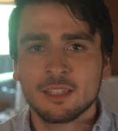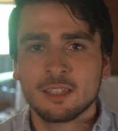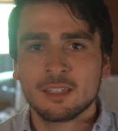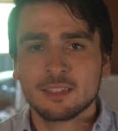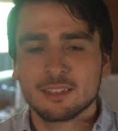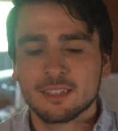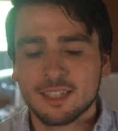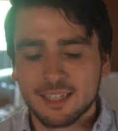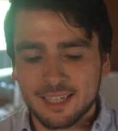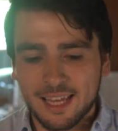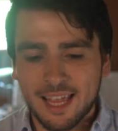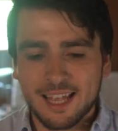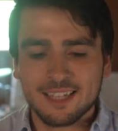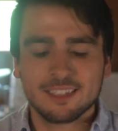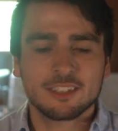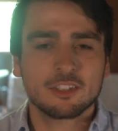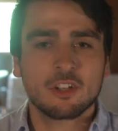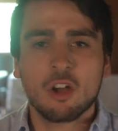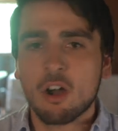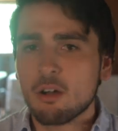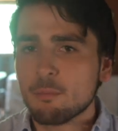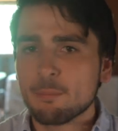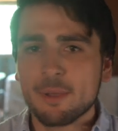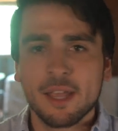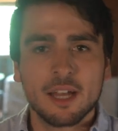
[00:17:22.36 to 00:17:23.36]
it's like it has a
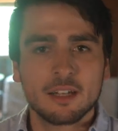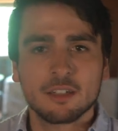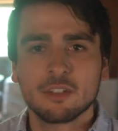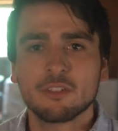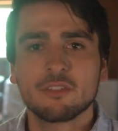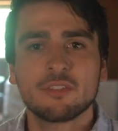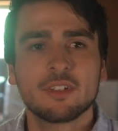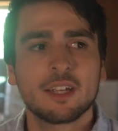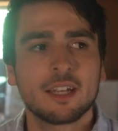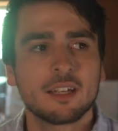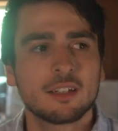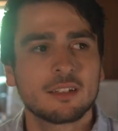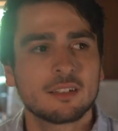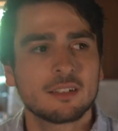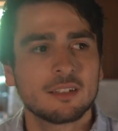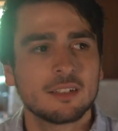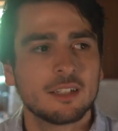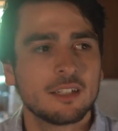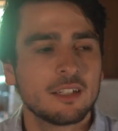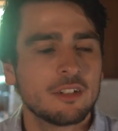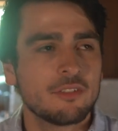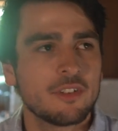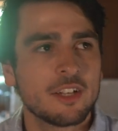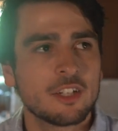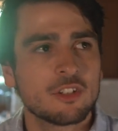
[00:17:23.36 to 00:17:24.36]
compound effect, and
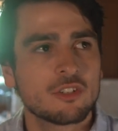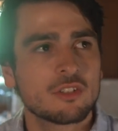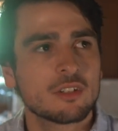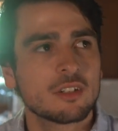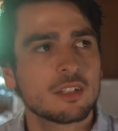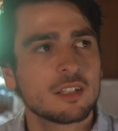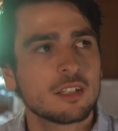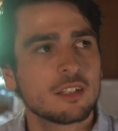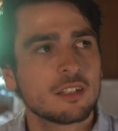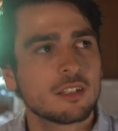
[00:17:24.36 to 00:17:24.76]
then eventually